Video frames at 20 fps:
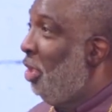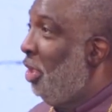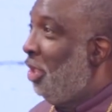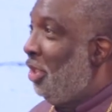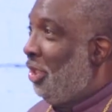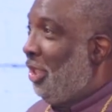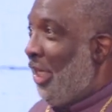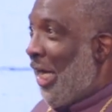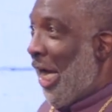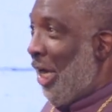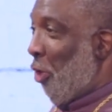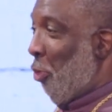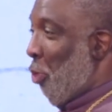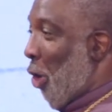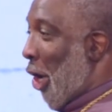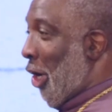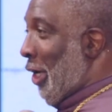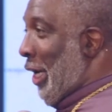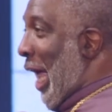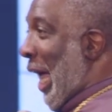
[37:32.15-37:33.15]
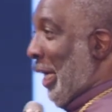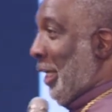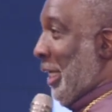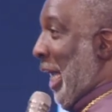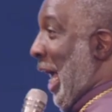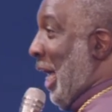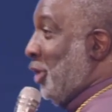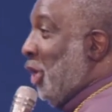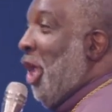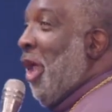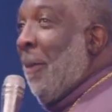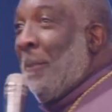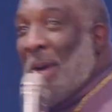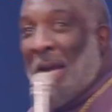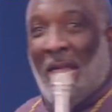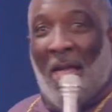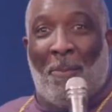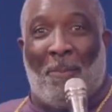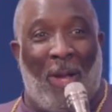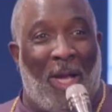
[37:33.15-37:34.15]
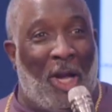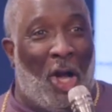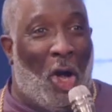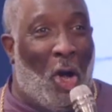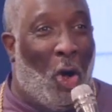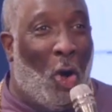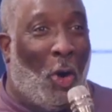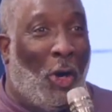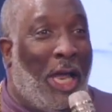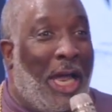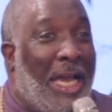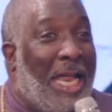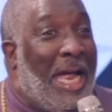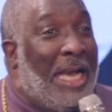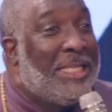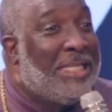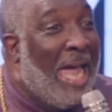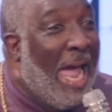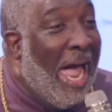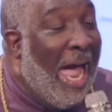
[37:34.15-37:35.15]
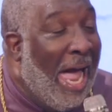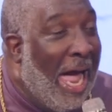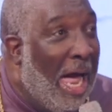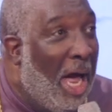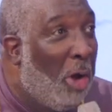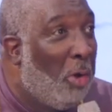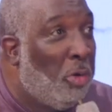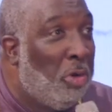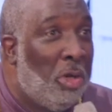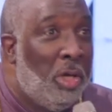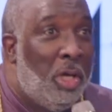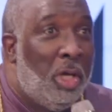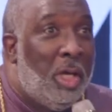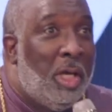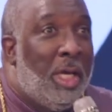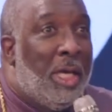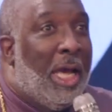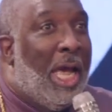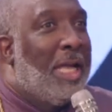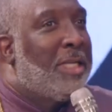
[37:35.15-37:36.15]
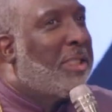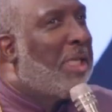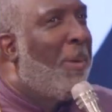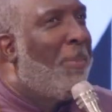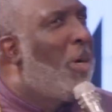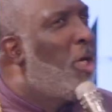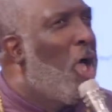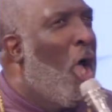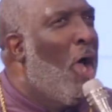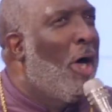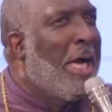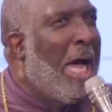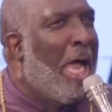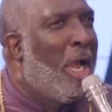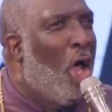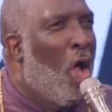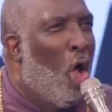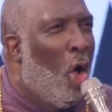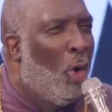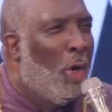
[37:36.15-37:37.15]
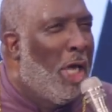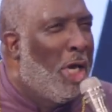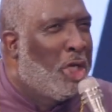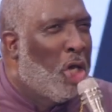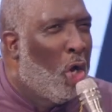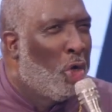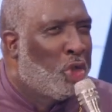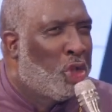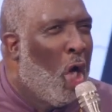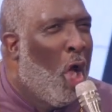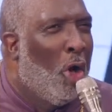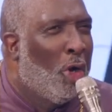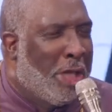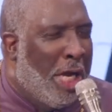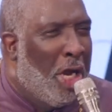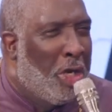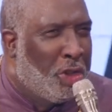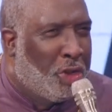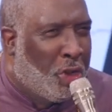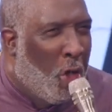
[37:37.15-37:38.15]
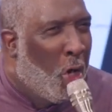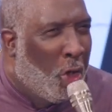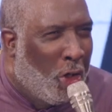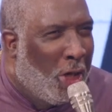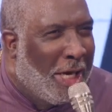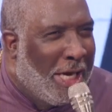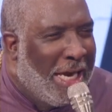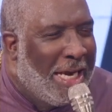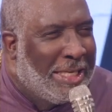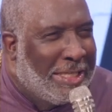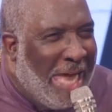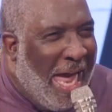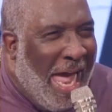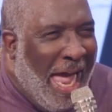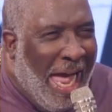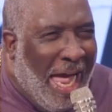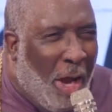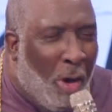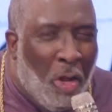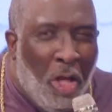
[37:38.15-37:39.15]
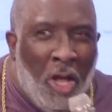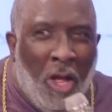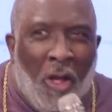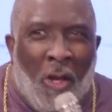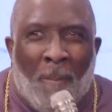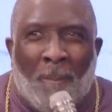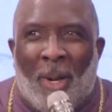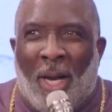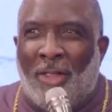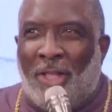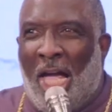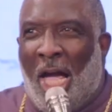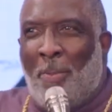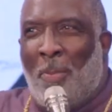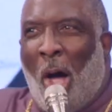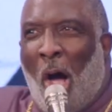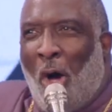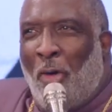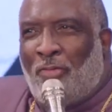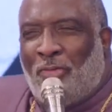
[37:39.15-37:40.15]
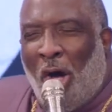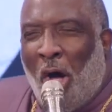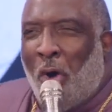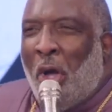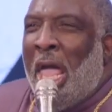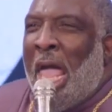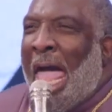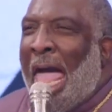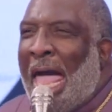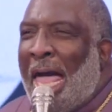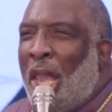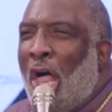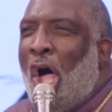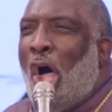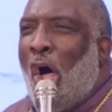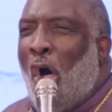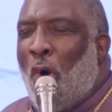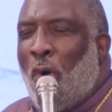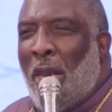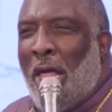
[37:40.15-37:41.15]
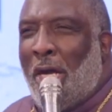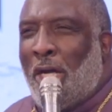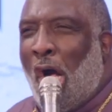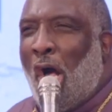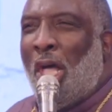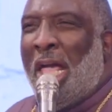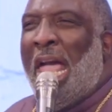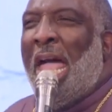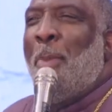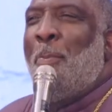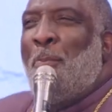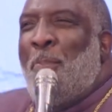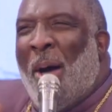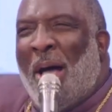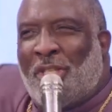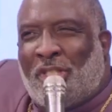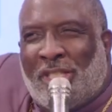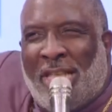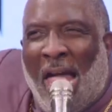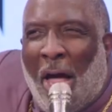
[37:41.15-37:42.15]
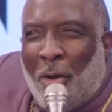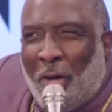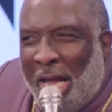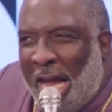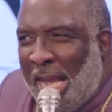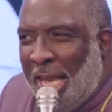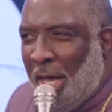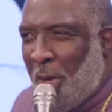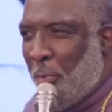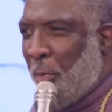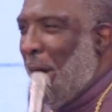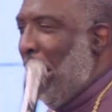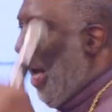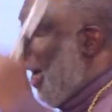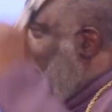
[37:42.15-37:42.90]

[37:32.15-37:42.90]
She had to walk like this, but it'd be holding it down. And some of y'all got a Holy Ghost. Y'all can girdle it down. But them old folk had a Holy Ghost. It bust out anyway.